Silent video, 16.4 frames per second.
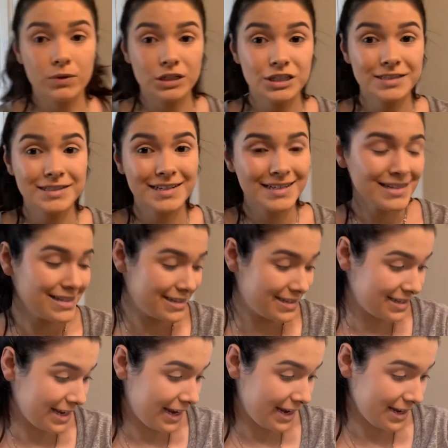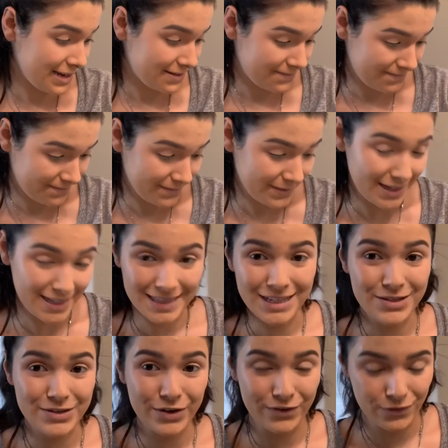We're just gonna get
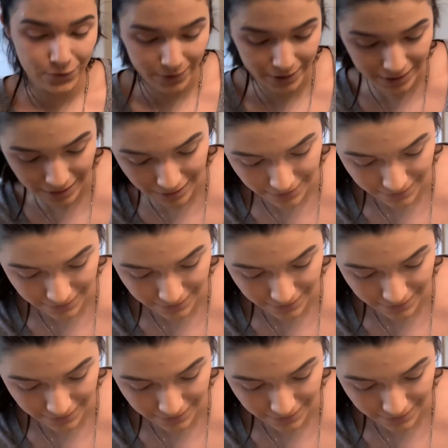this over with.